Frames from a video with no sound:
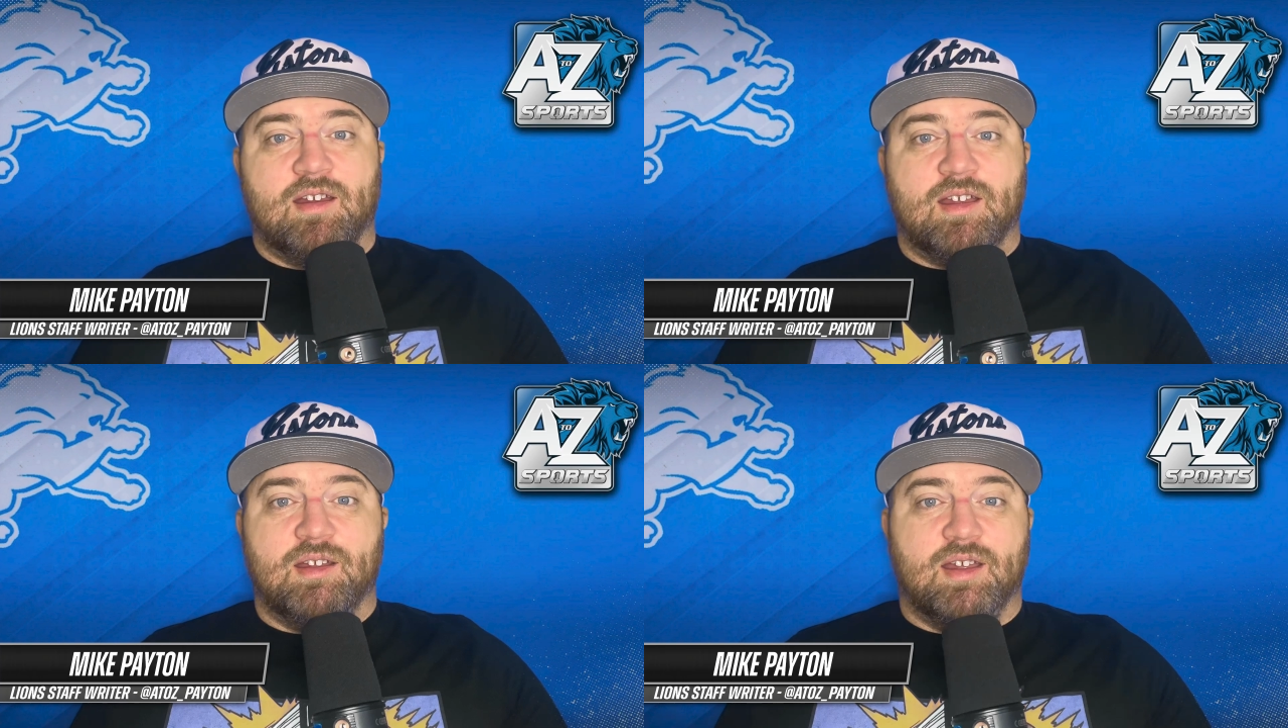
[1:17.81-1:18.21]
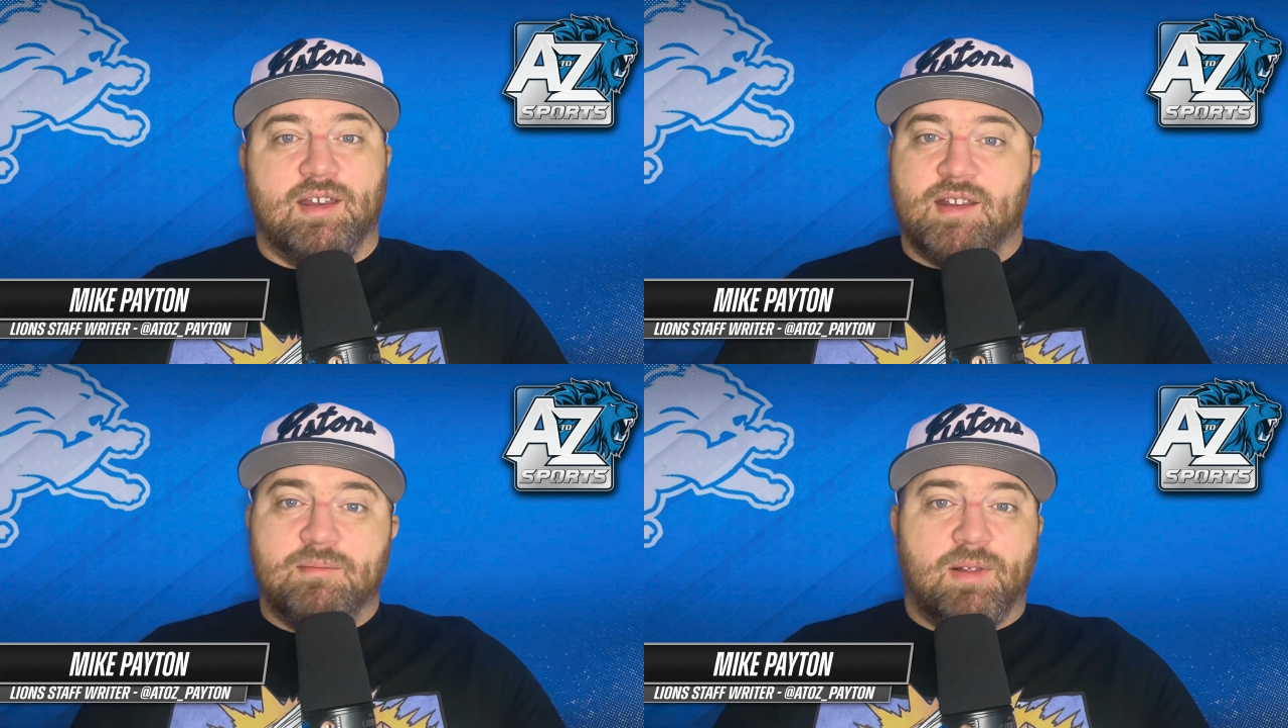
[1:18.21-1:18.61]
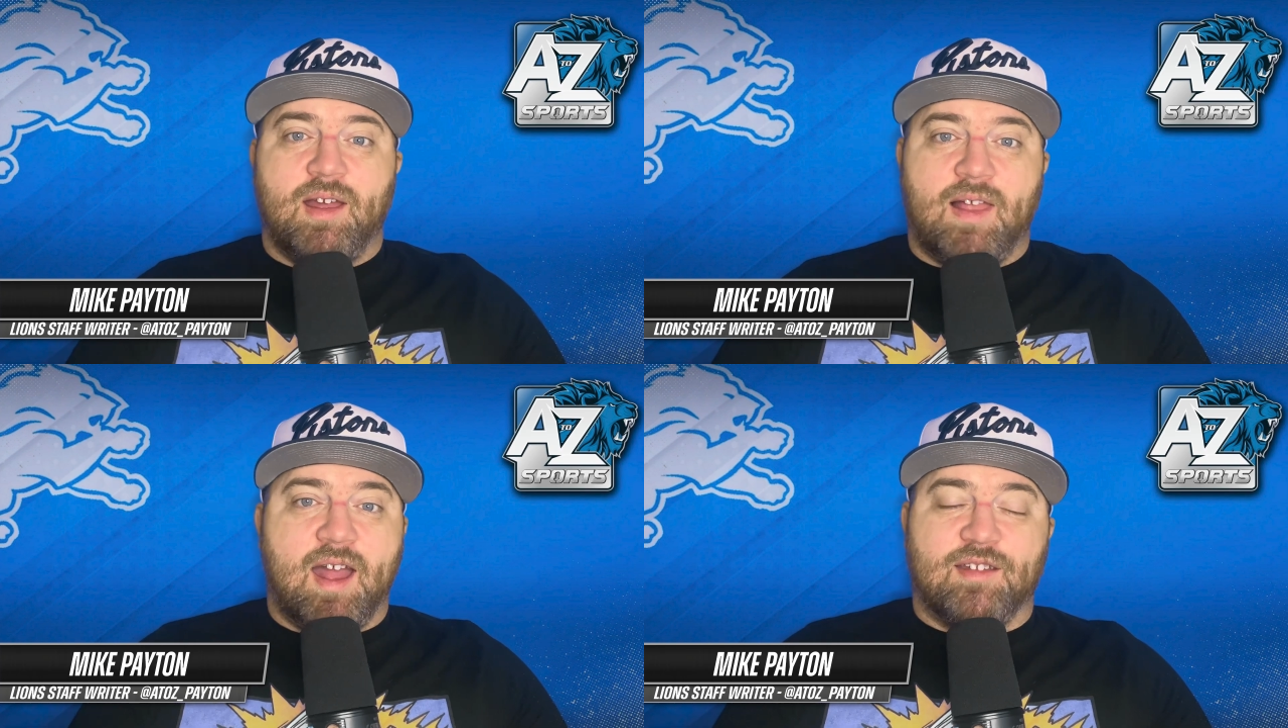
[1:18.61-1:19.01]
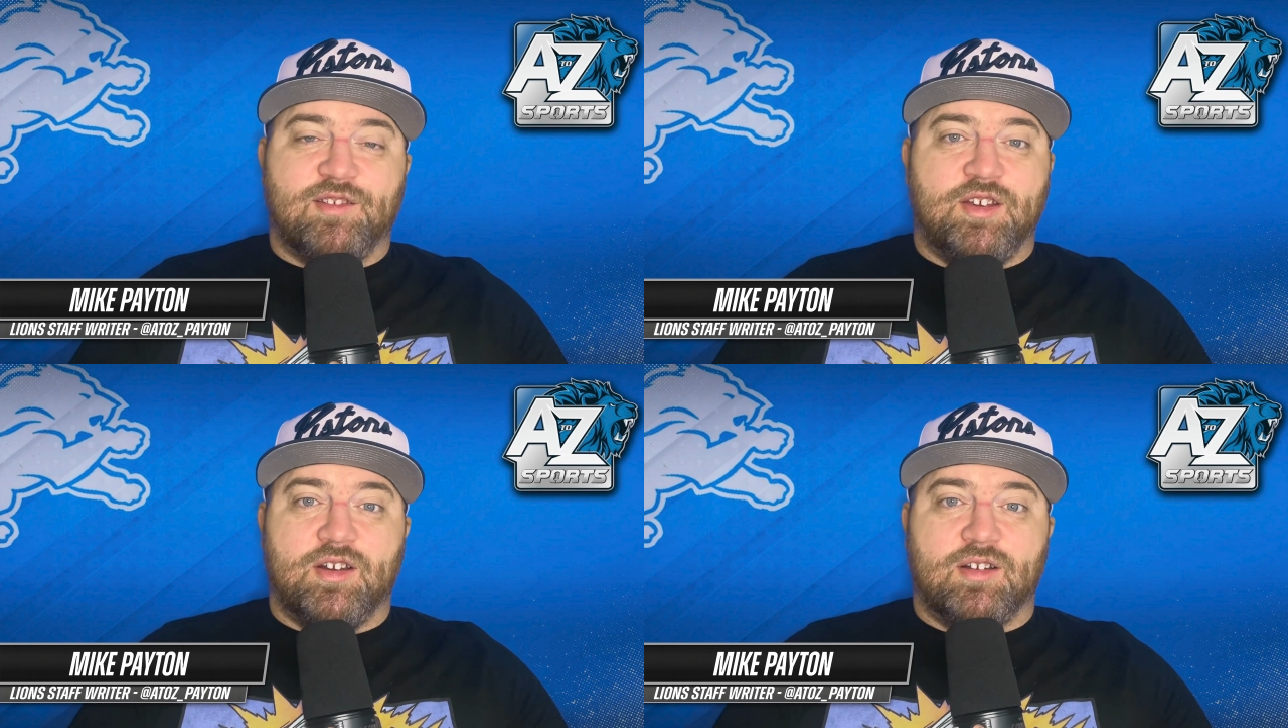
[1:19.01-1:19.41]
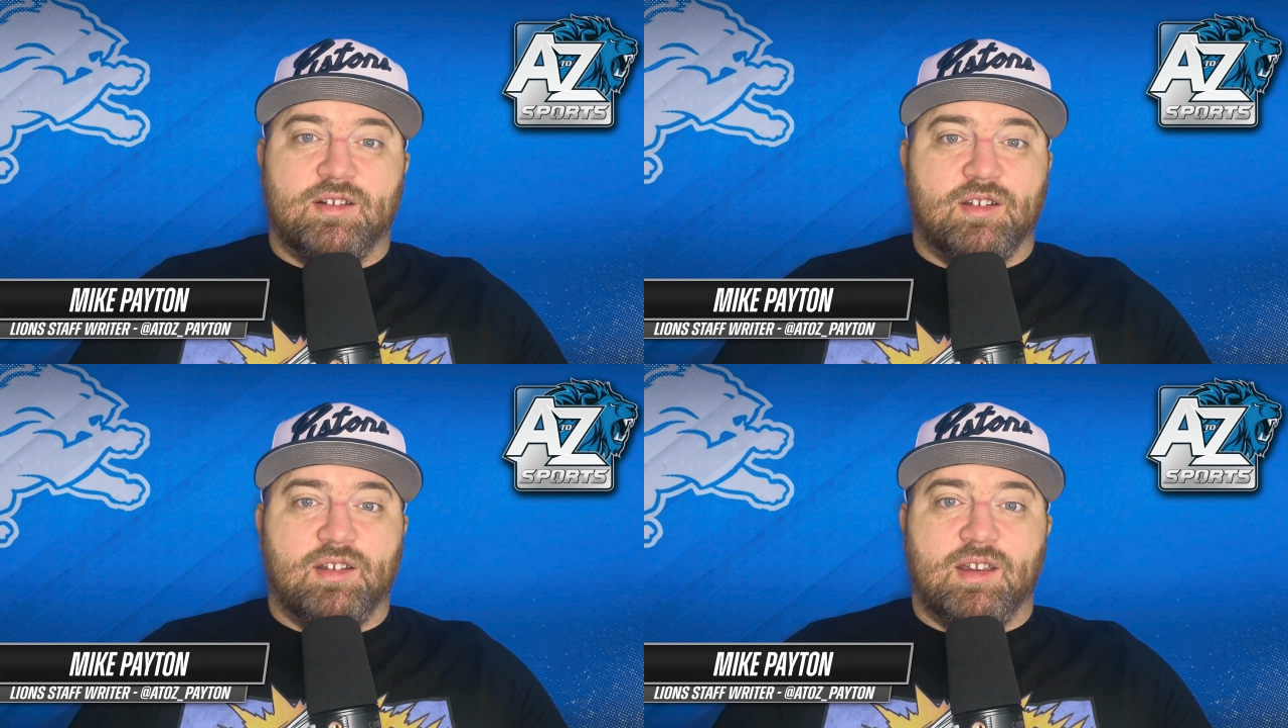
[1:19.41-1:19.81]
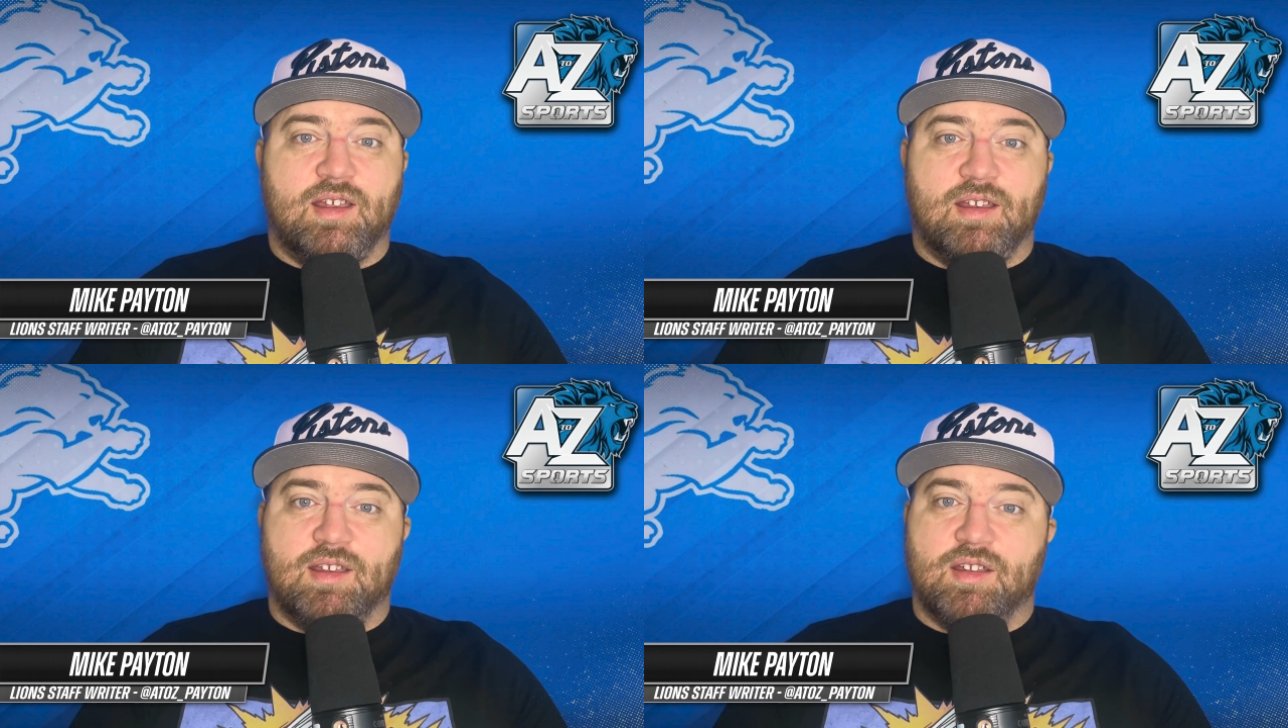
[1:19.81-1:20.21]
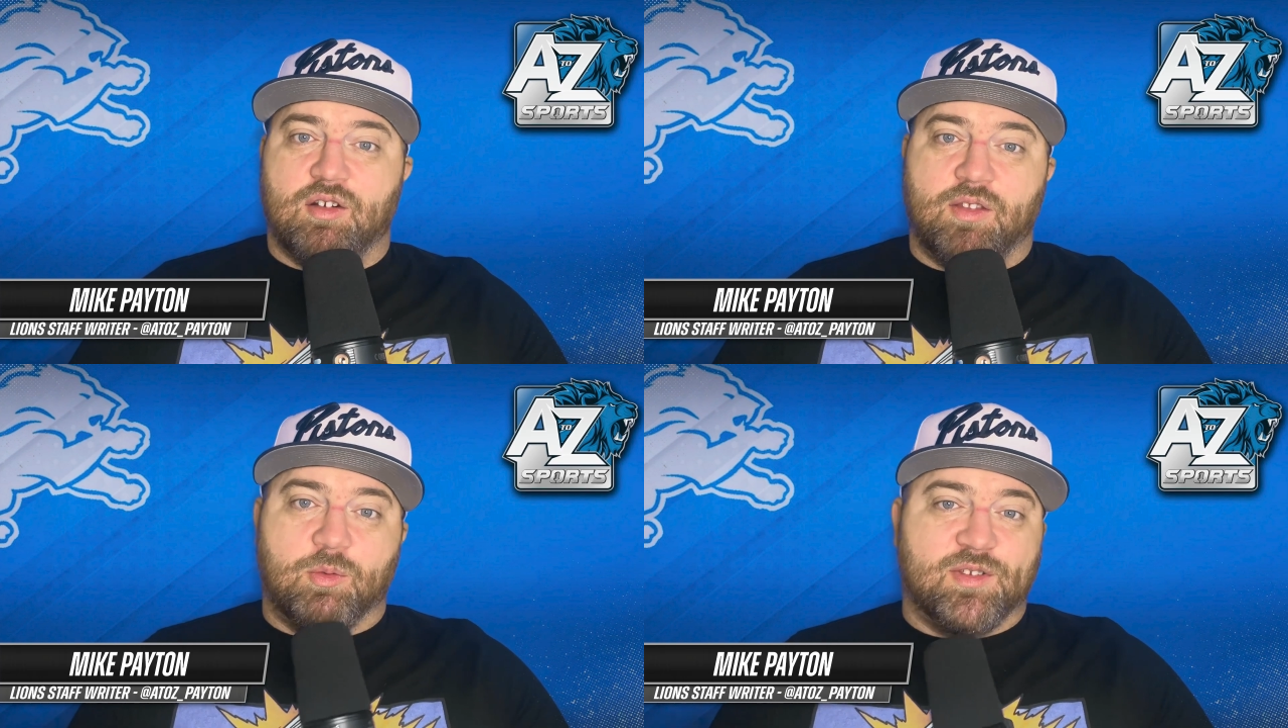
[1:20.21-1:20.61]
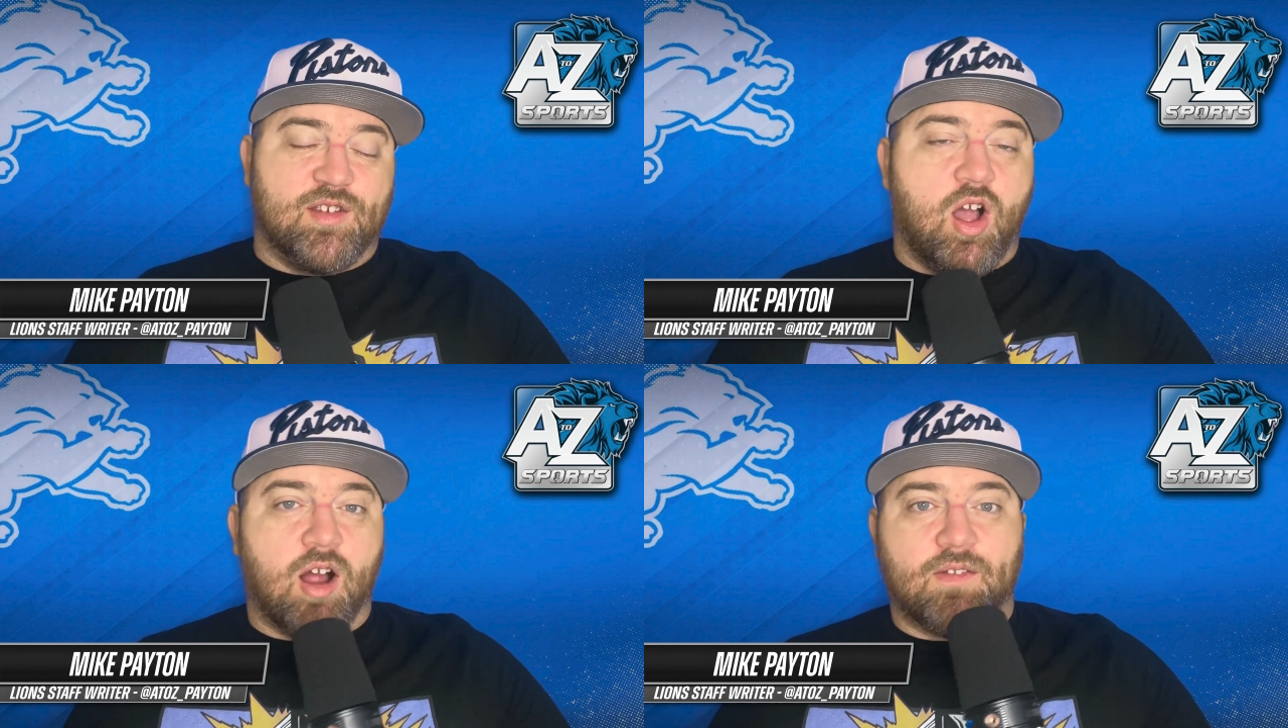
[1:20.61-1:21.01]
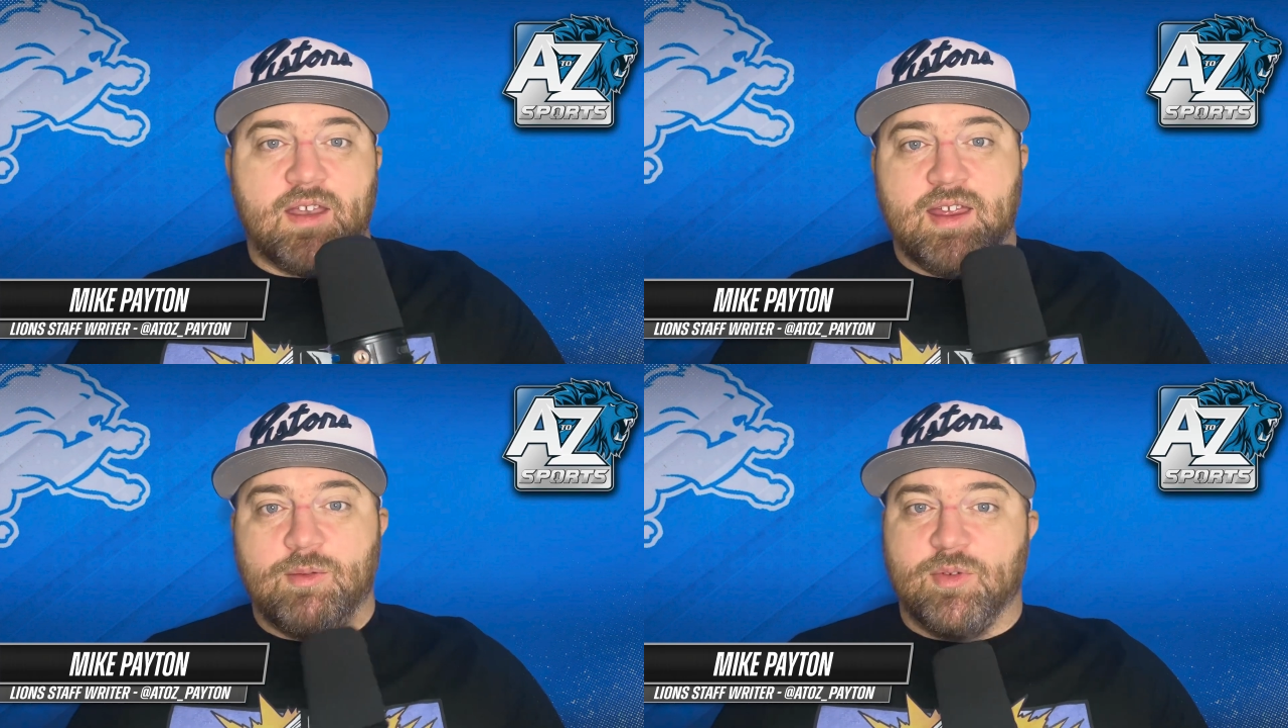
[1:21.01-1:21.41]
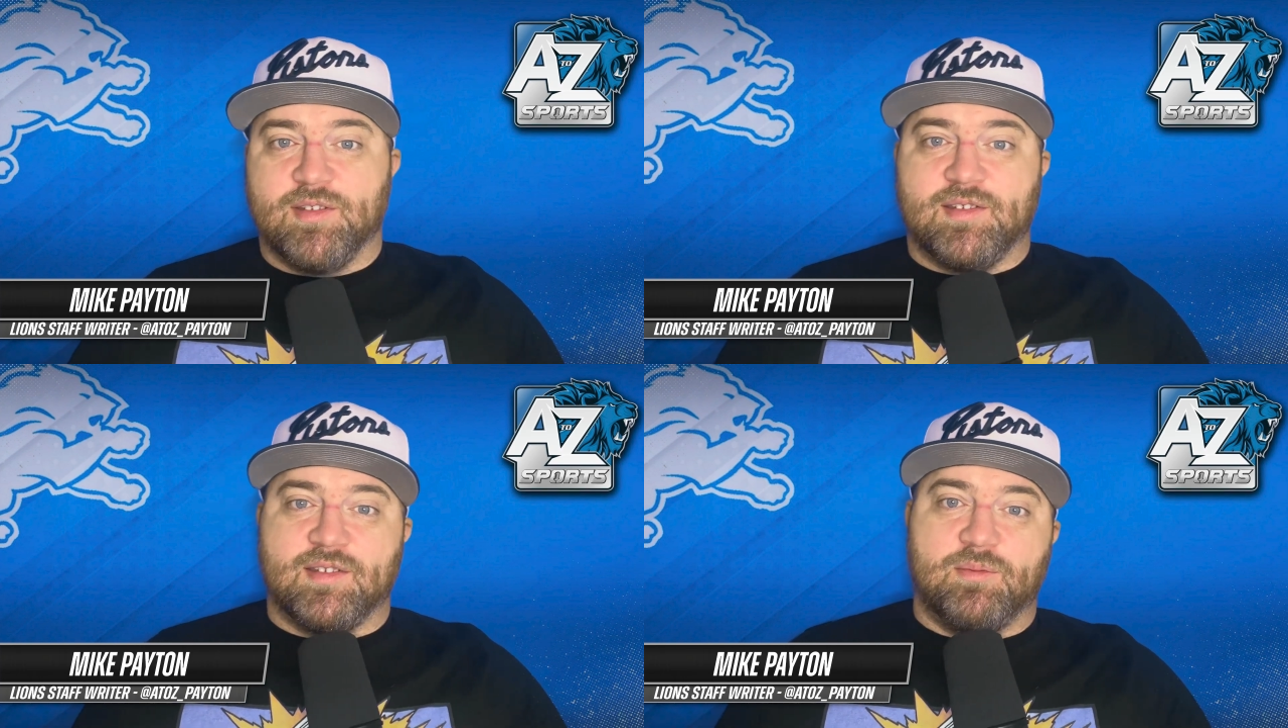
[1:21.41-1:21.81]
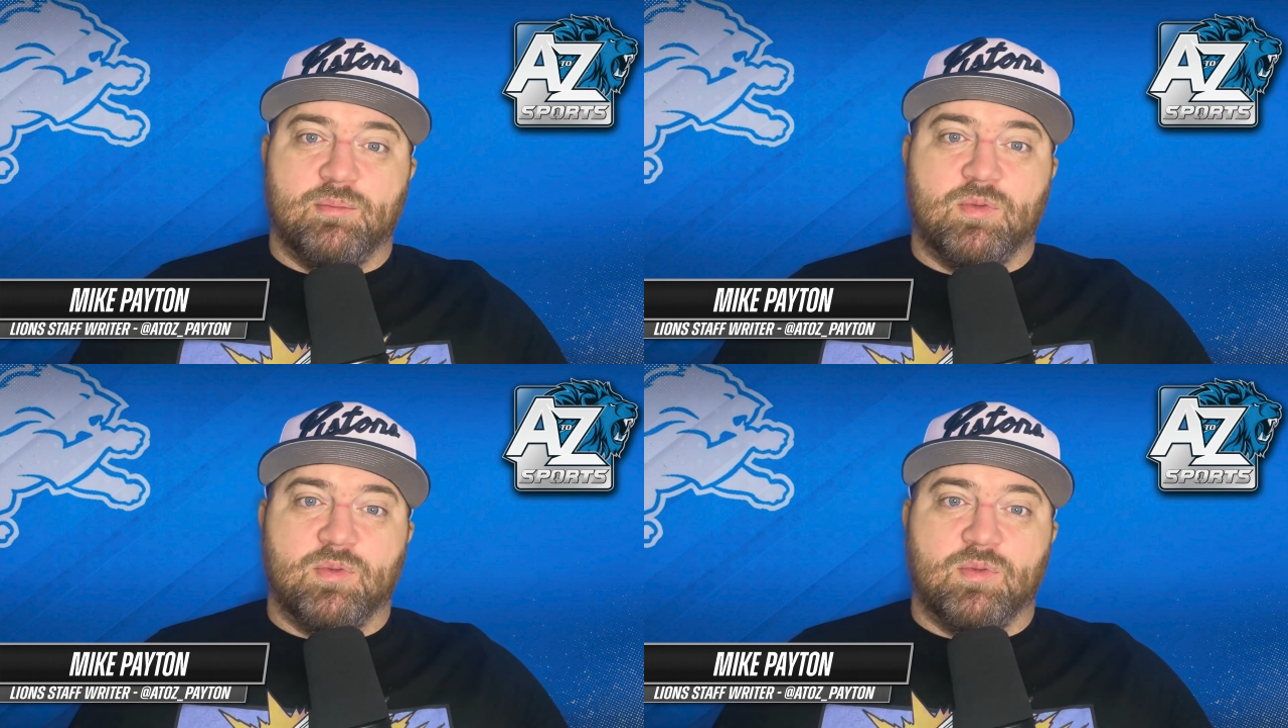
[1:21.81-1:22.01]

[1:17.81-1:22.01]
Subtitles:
He didn't play last year. There was talk that he was